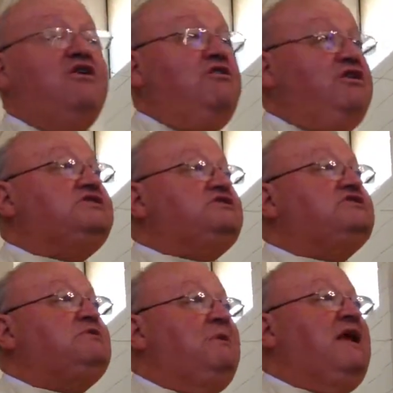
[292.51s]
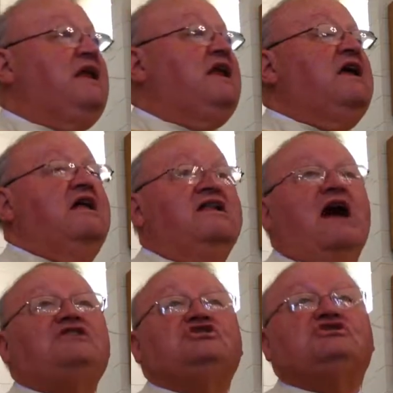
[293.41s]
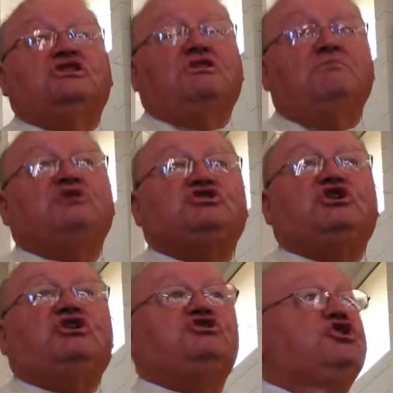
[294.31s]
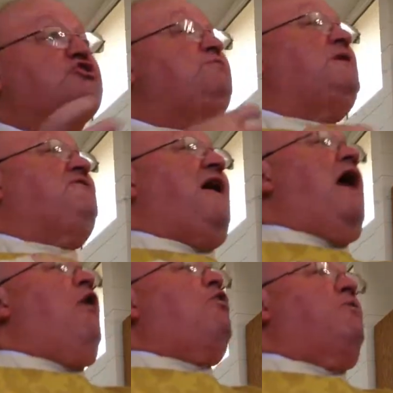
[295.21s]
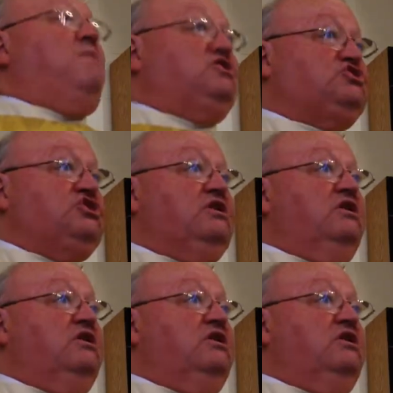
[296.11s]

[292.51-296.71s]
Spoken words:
This is the beginning, not just of the mission of the church, but of our mission.